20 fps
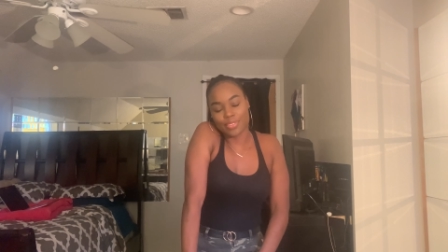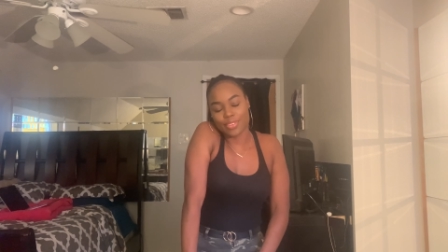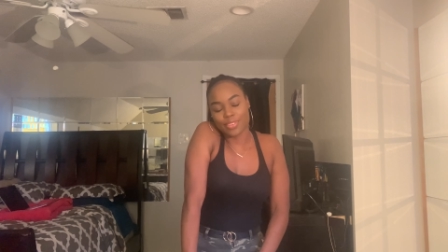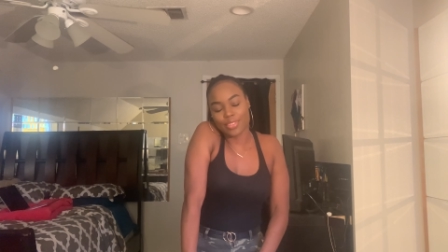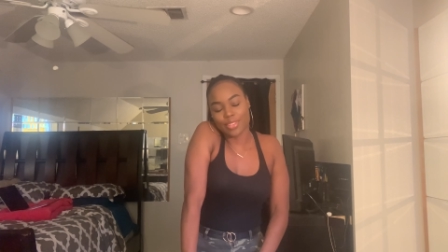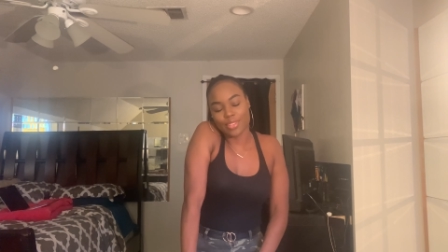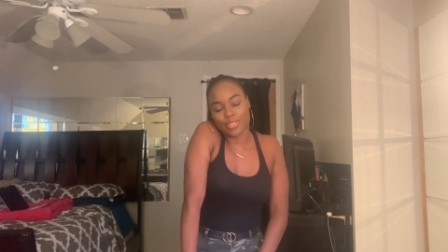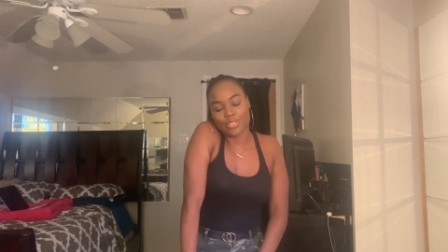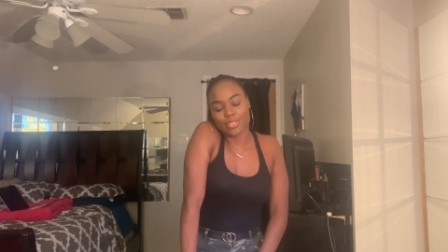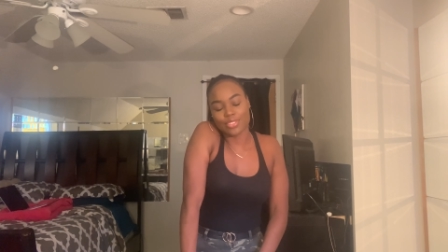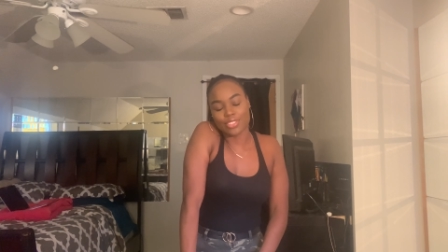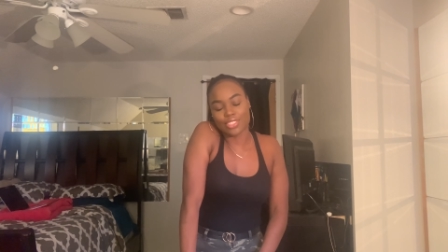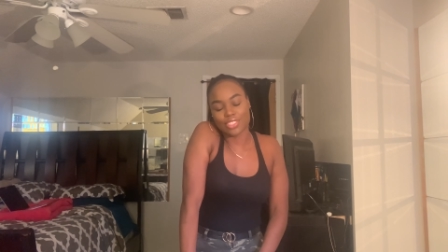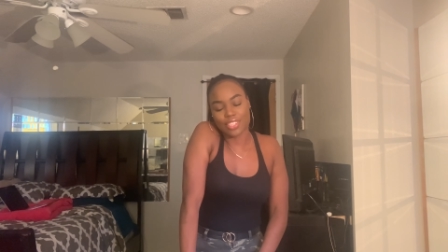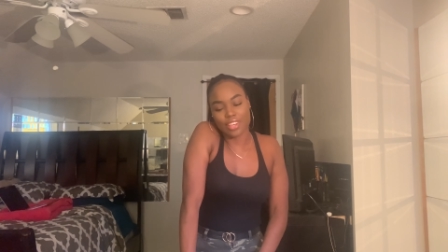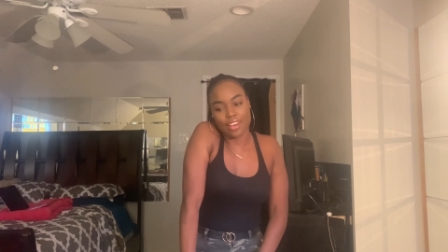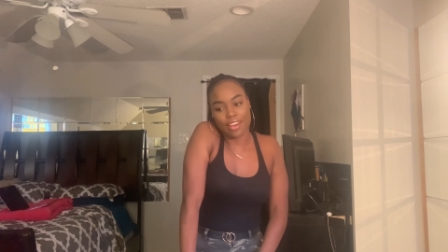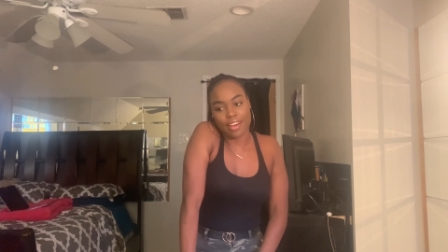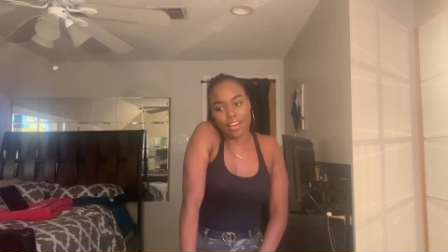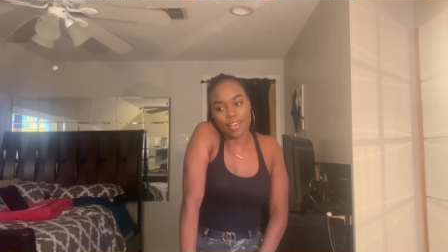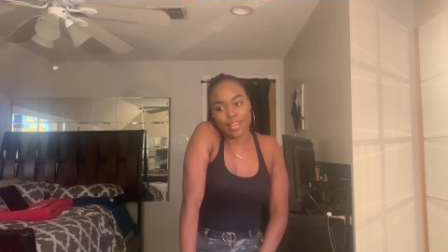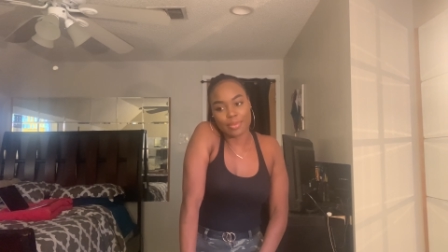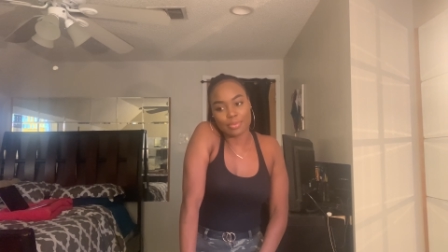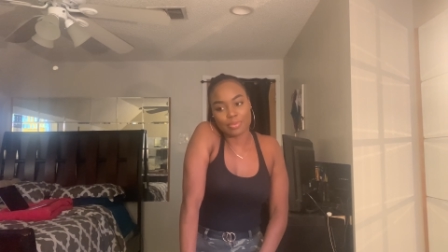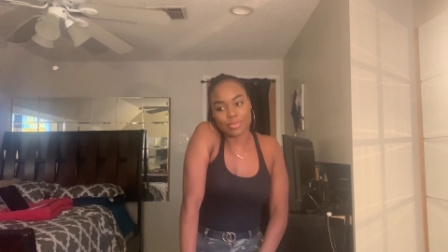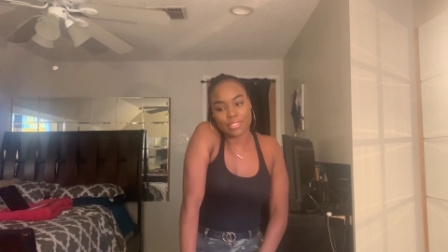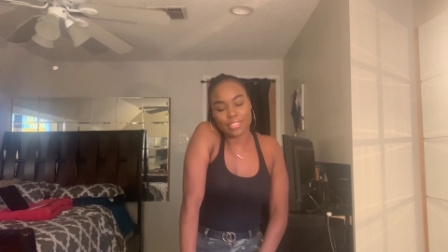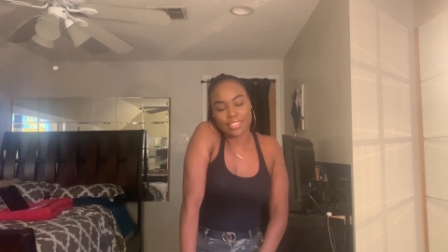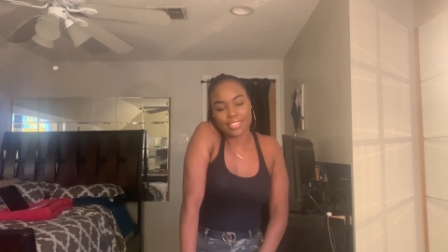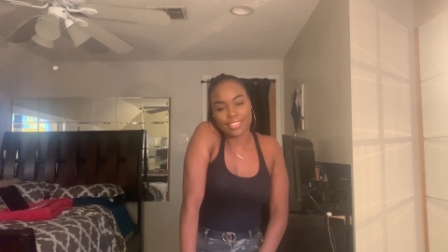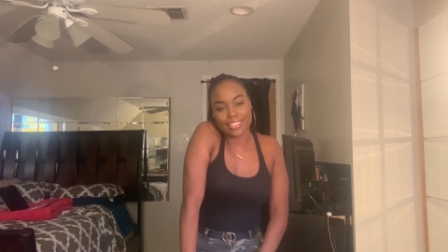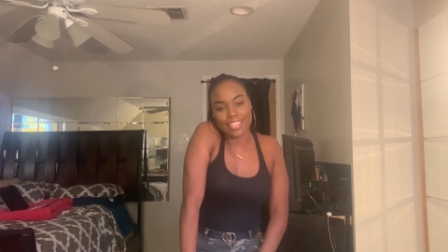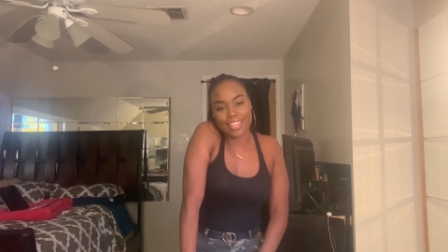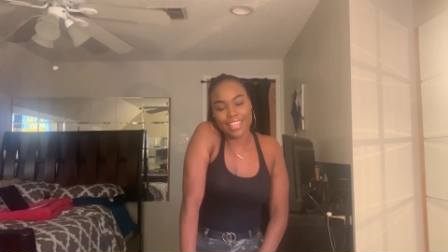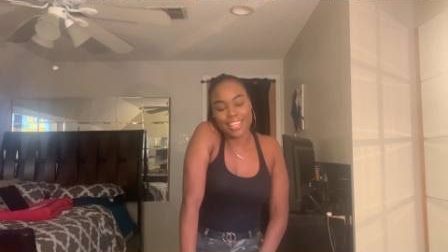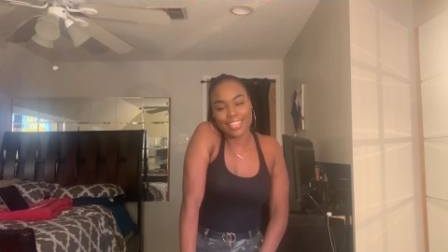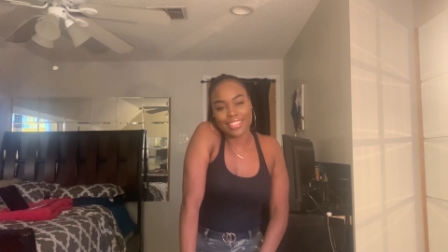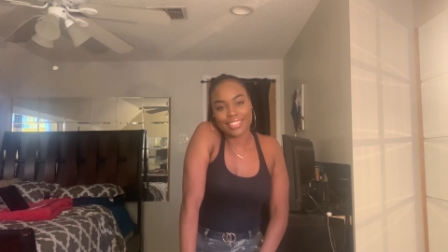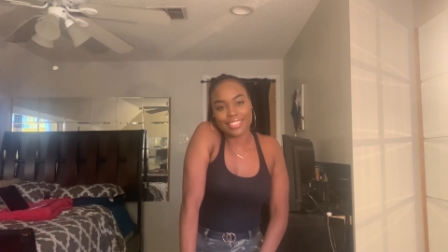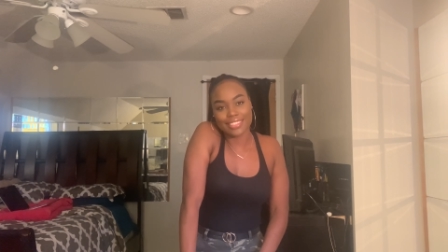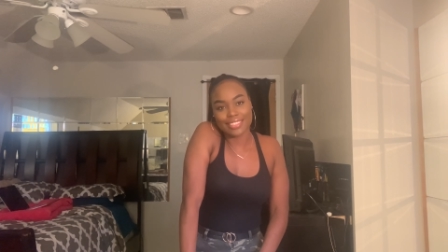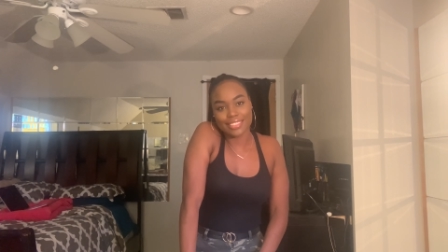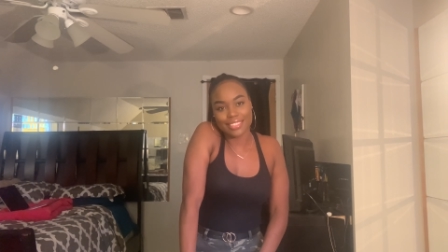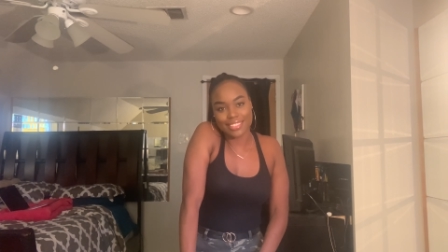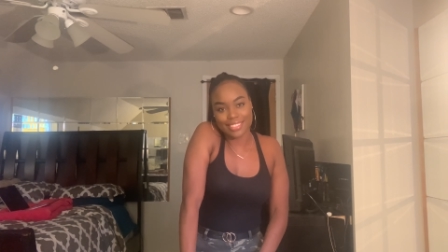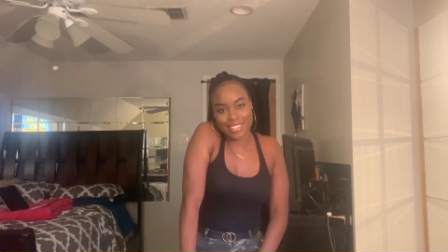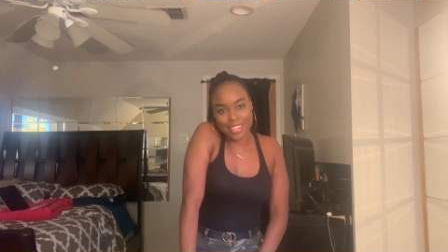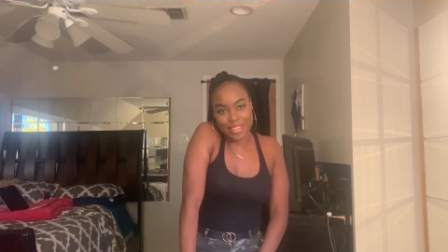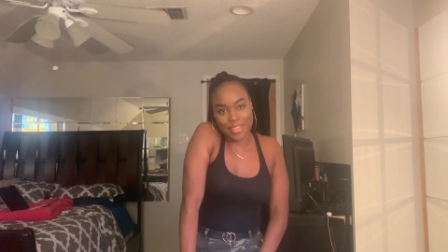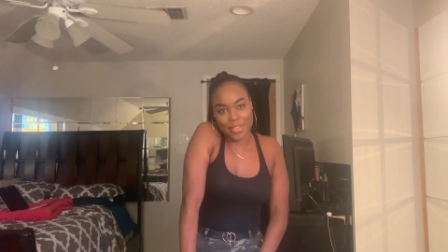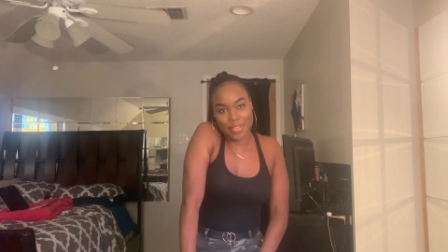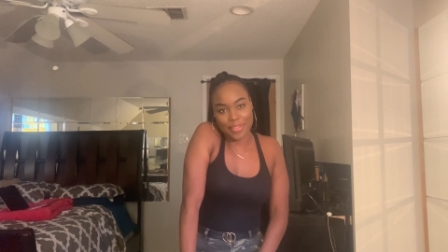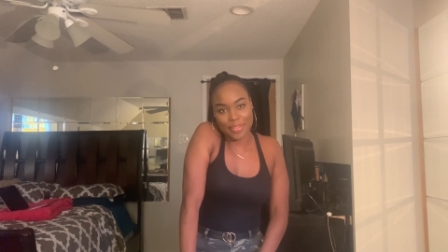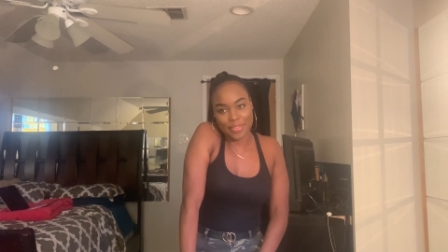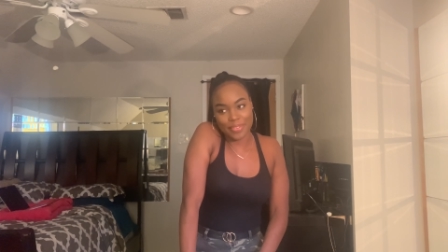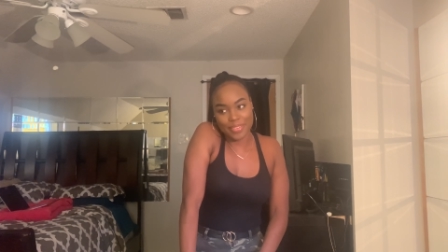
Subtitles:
those jobs. So